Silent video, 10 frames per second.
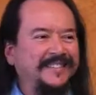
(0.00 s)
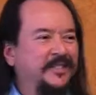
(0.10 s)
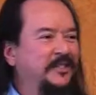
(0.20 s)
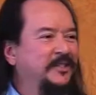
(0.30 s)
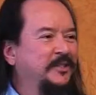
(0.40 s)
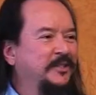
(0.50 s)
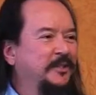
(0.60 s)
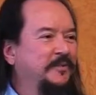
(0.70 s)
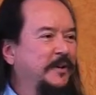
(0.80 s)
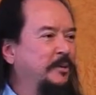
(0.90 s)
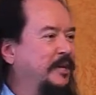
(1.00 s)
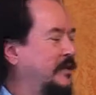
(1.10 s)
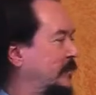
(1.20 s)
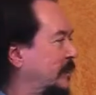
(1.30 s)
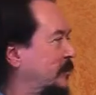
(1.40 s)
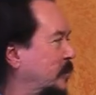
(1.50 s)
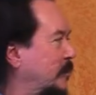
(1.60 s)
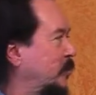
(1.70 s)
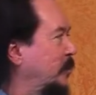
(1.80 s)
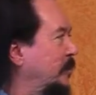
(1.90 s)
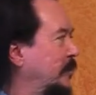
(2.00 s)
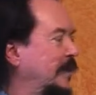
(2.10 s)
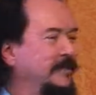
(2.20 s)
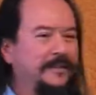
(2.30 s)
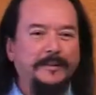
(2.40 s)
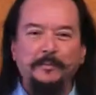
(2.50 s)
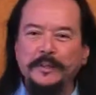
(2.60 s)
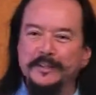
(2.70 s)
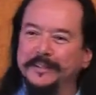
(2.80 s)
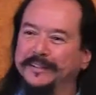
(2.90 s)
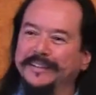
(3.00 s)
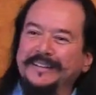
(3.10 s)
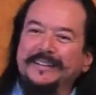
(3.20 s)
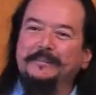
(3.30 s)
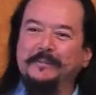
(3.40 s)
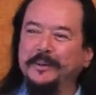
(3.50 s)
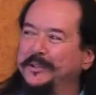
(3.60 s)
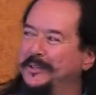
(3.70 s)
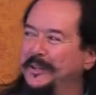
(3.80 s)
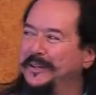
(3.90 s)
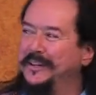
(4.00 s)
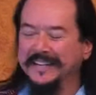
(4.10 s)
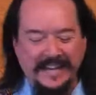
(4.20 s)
Good vibration. I was almost hoping you guys did the Beach Boys song.